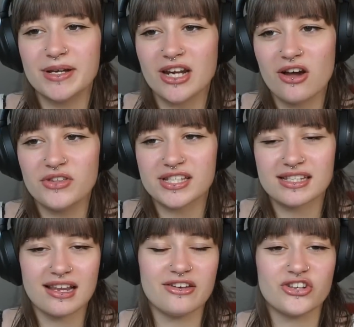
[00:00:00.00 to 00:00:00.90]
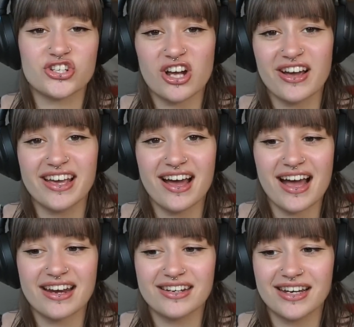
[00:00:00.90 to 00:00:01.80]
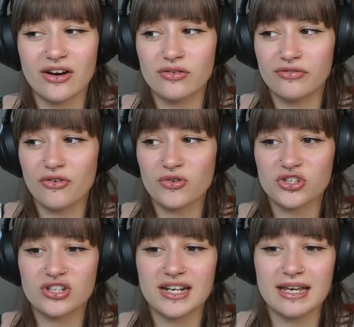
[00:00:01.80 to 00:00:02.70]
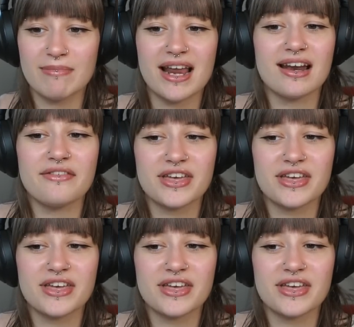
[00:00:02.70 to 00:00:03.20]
we know this is a load of shite, and unfortunately, men like